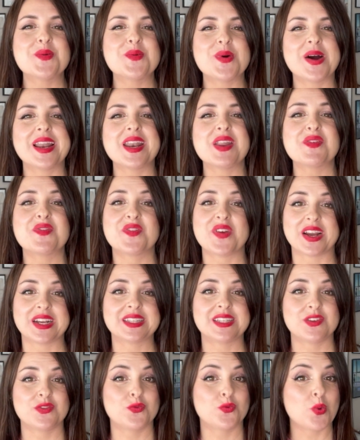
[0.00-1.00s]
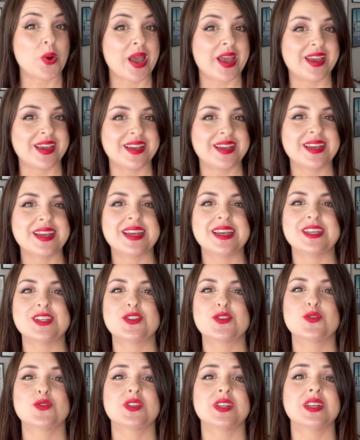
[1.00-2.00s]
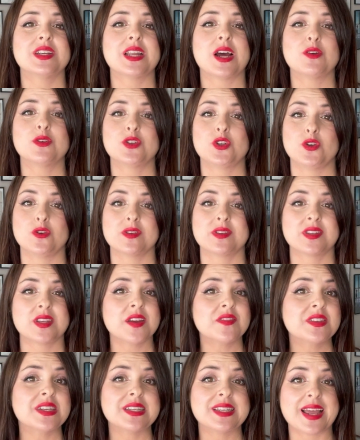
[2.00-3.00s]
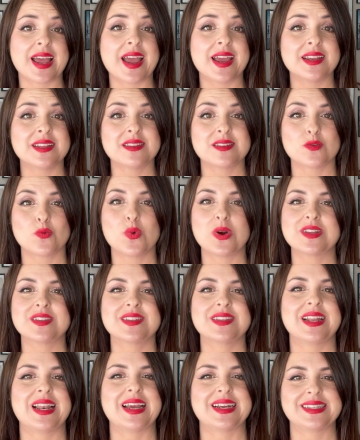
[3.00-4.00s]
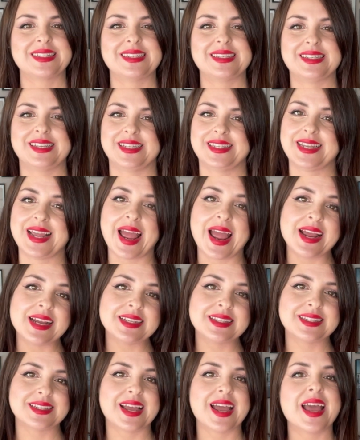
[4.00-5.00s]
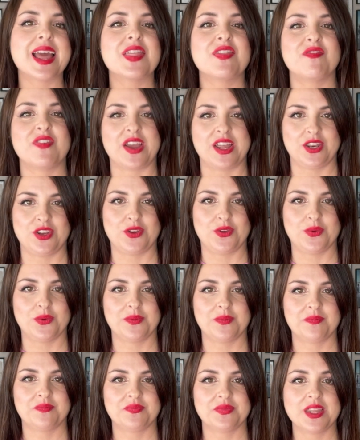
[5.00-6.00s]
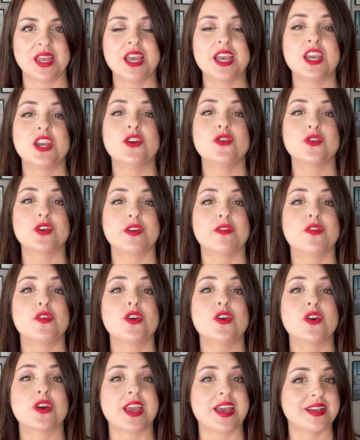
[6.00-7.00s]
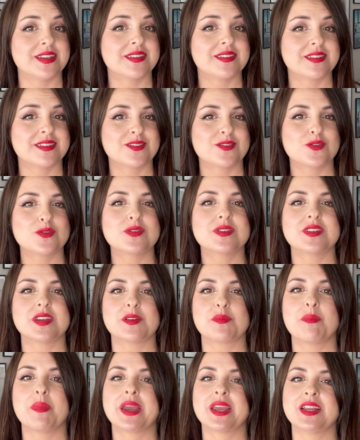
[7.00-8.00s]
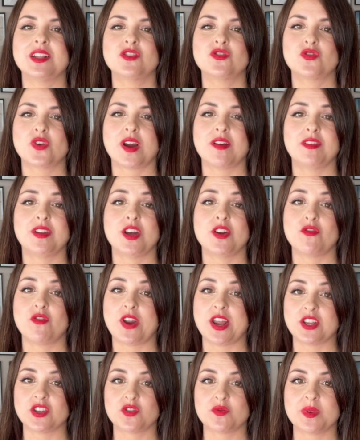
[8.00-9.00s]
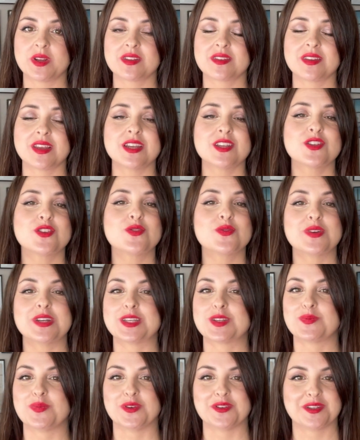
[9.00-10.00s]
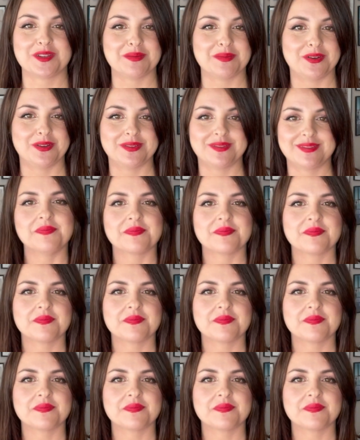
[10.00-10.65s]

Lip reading: One effective way is to send out your save the date once selected the date and venue, in order for your guests to start making travel arrangements as soon as possible.